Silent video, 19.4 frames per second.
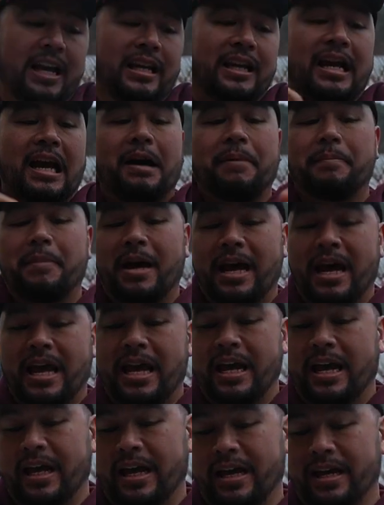got my
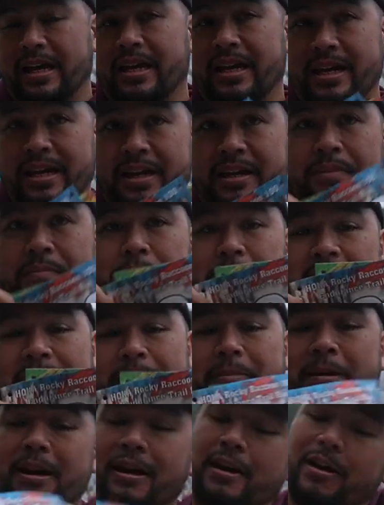uh,
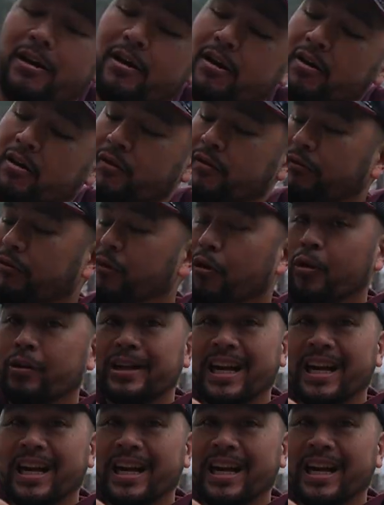bib, four